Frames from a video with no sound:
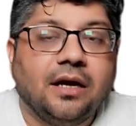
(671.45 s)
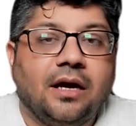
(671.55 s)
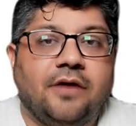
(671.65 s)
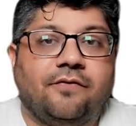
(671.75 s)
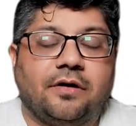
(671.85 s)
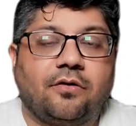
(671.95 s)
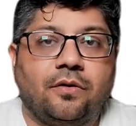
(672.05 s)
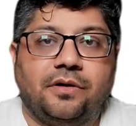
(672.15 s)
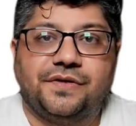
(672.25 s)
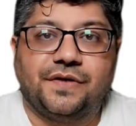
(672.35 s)
if a
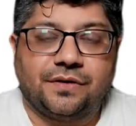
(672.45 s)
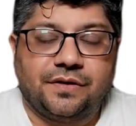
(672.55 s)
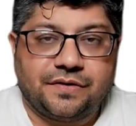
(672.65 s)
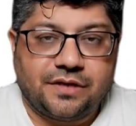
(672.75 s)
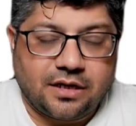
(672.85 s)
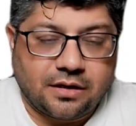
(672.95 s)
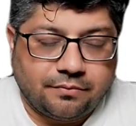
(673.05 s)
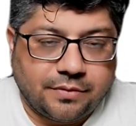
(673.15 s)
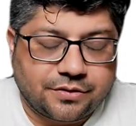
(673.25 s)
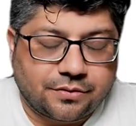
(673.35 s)
wrong decision is taken
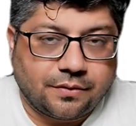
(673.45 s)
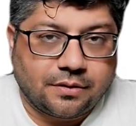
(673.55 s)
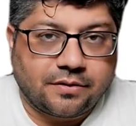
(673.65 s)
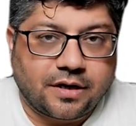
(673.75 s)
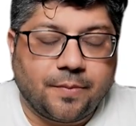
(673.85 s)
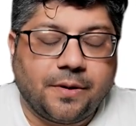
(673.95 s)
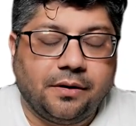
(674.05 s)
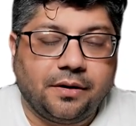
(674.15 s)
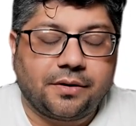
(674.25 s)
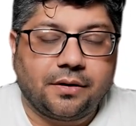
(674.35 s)
based on a
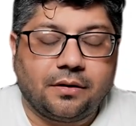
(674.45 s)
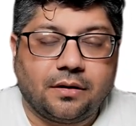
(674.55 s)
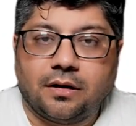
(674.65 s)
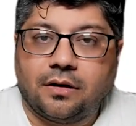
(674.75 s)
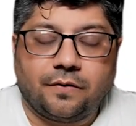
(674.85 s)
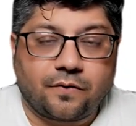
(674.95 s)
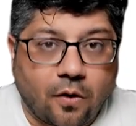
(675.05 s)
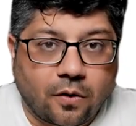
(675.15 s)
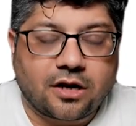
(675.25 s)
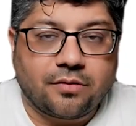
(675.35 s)
recommendation, a
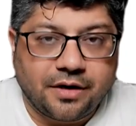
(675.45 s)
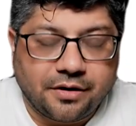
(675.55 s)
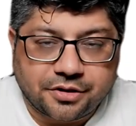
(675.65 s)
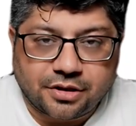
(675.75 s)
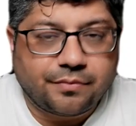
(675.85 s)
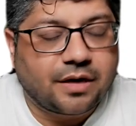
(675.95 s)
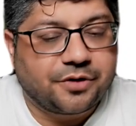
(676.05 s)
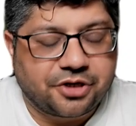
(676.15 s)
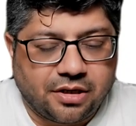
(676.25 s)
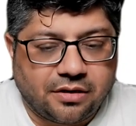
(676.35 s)
wrong recommendation by
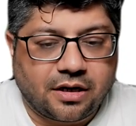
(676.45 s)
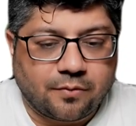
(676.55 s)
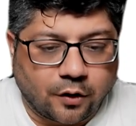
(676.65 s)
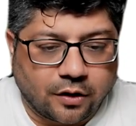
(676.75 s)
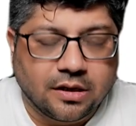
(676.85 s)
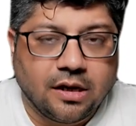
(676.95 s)
machine learning model.